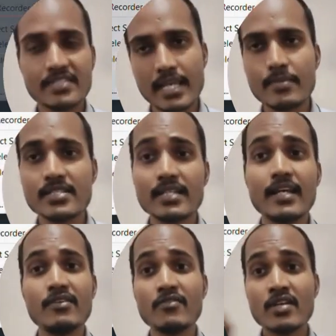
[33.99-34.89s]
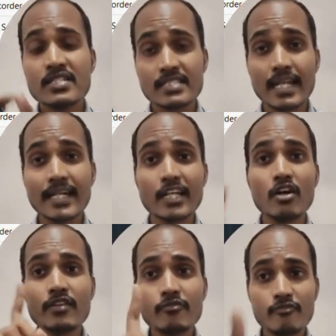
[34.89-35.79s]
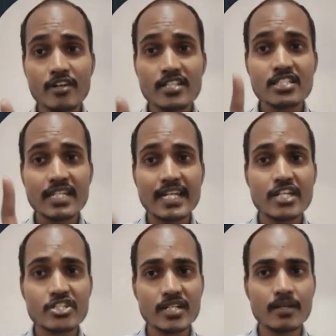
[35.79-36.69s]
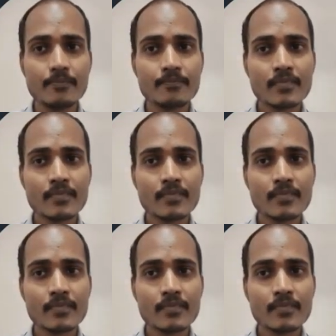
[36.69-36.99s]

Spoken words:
Same as like selecting of the first initial